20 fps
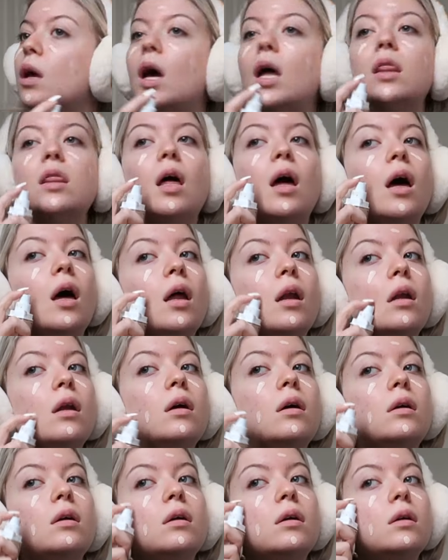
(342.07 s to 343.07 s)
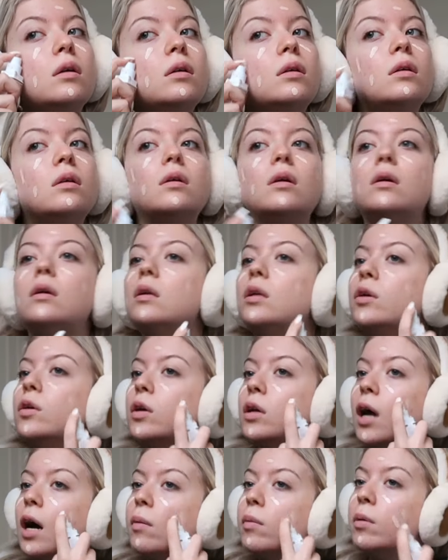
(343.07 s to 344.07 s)
and then you
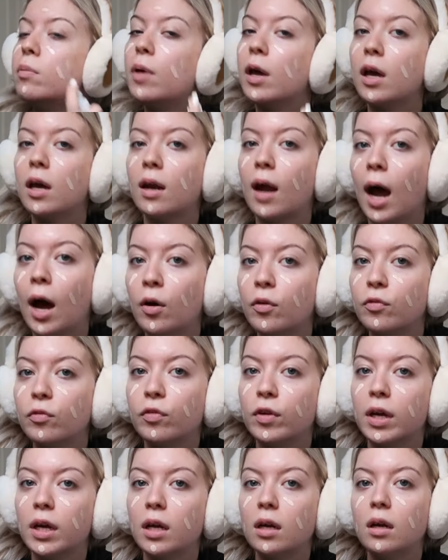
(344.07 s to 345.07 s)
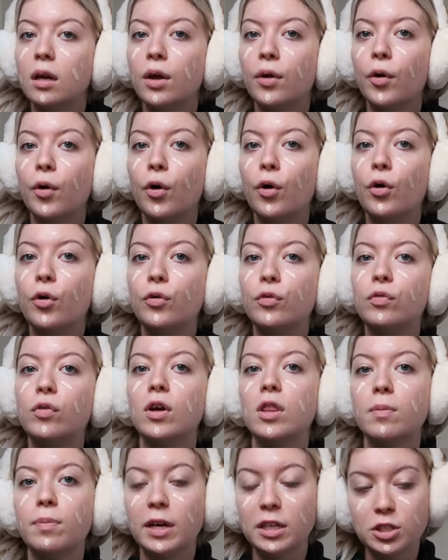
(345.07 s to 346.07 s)
can help me pick an outfit
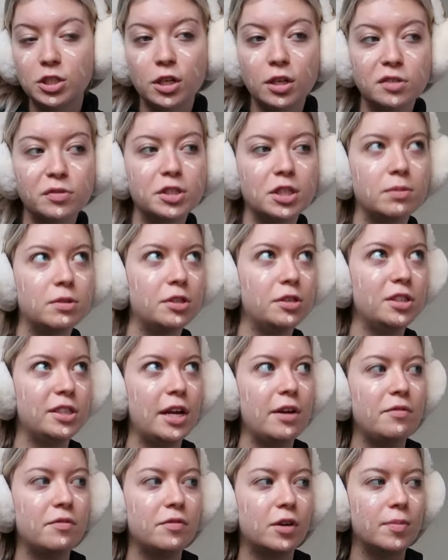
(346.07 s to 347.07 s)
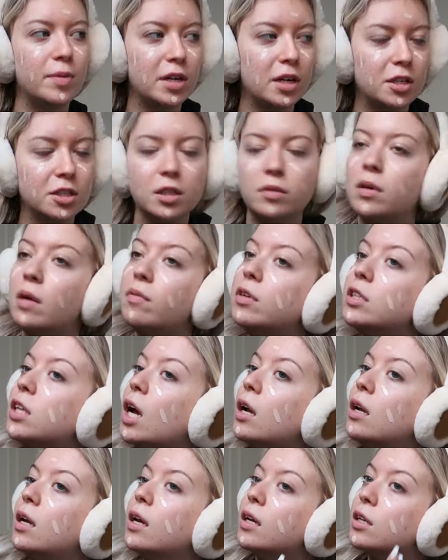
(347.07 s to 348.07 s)
for the pictures, which I'm so excited for. Oh my gosh, I've never
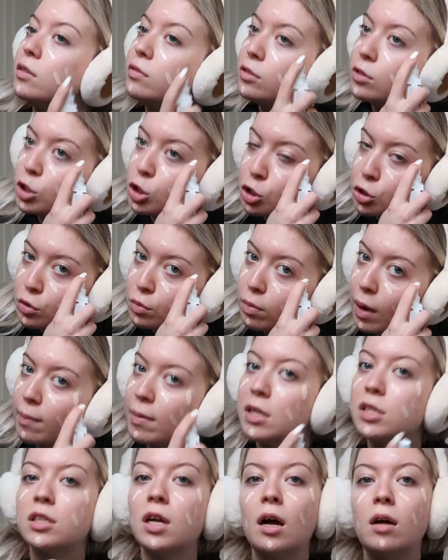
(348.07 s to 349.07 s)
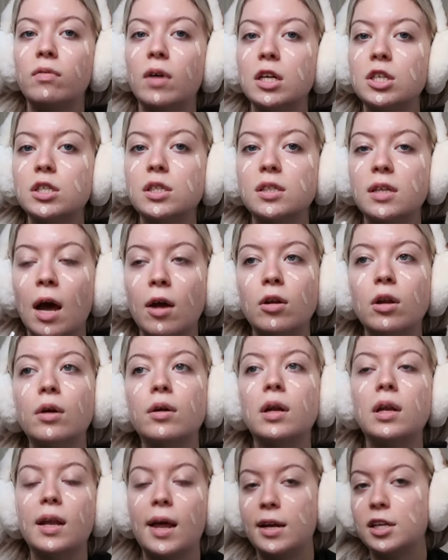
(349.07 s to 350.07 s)
done like a shoot by myself. I just
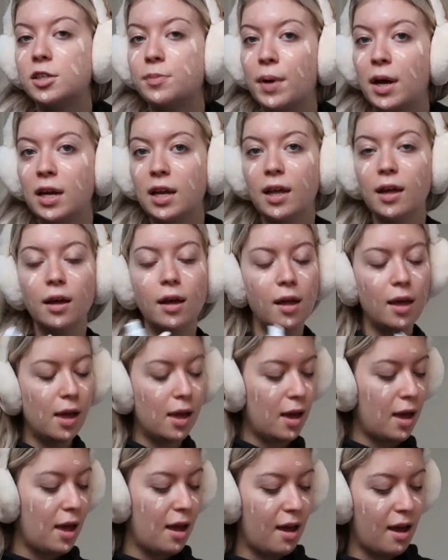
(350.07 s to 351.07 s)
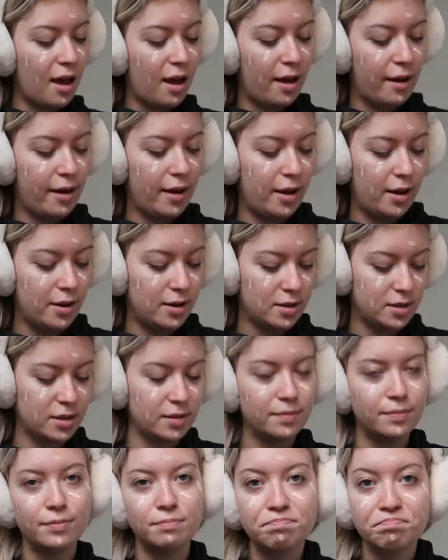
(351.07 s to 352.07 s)
downloaded Lens Buddy and
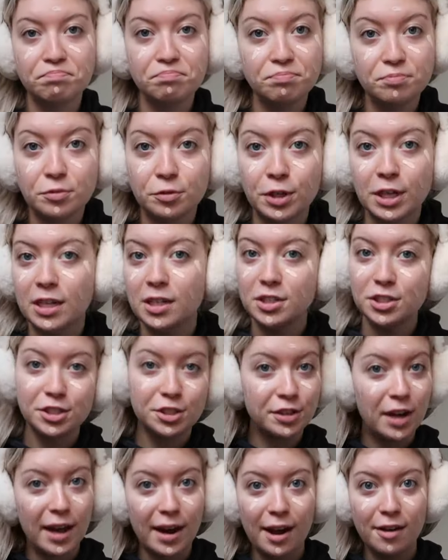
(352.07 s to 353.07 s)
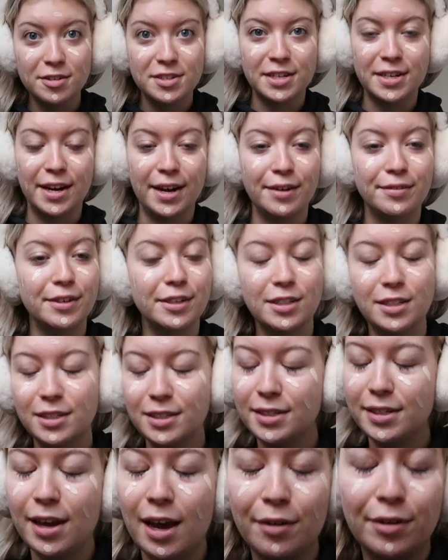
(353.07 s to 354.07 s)
we're gonna just try it out today. We're gonna
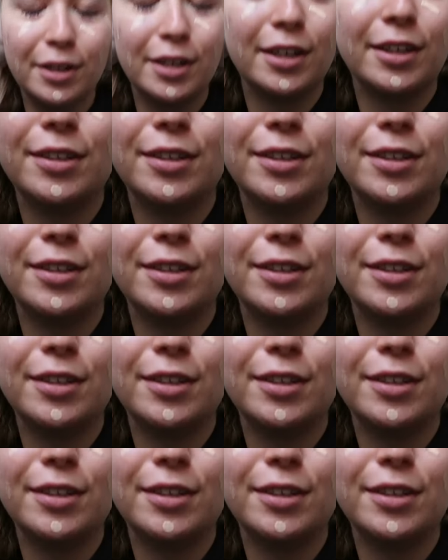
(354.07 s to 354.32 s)
see how it